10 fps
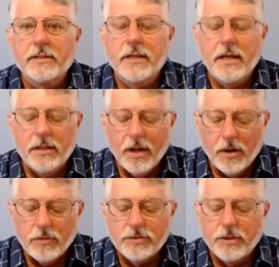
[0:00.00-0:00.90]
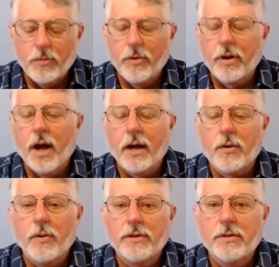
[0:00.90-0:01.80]
He knows that we're not
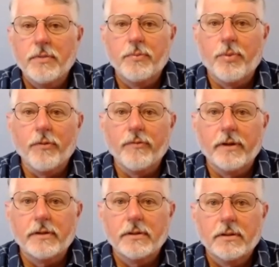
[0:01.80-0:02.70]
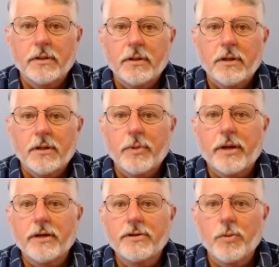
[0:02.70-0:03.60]
going to be perfect
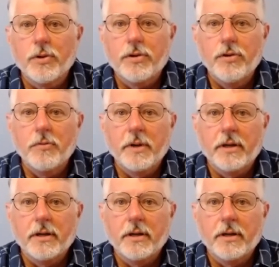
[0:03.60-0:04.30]
because we're human.